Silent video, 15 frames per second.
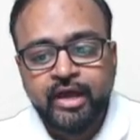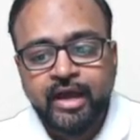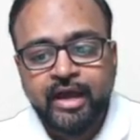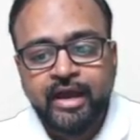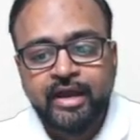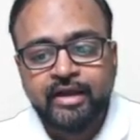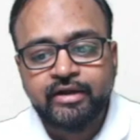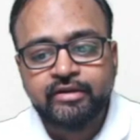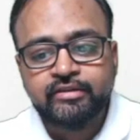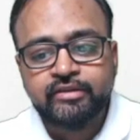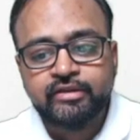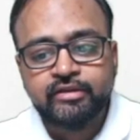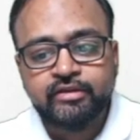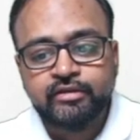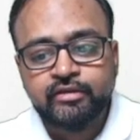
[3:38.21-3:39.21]
and
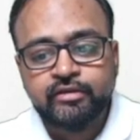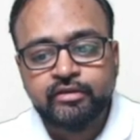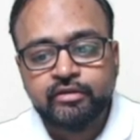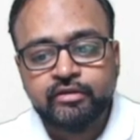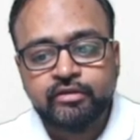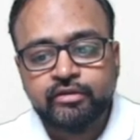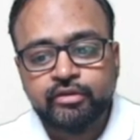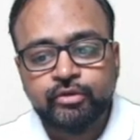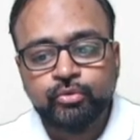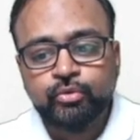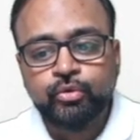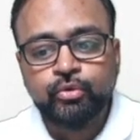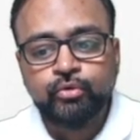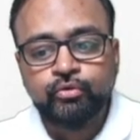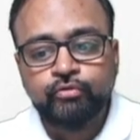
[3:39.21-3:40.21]
the
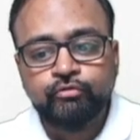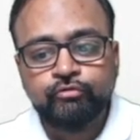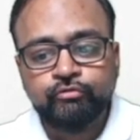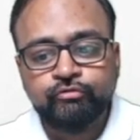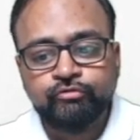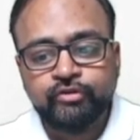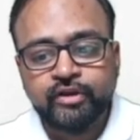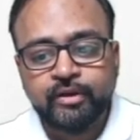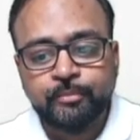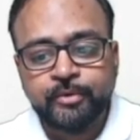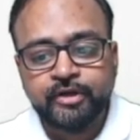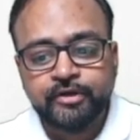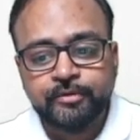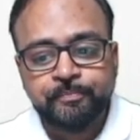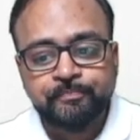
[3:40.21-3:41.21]

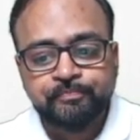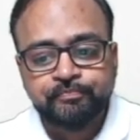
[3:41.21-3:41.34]
neurofilament.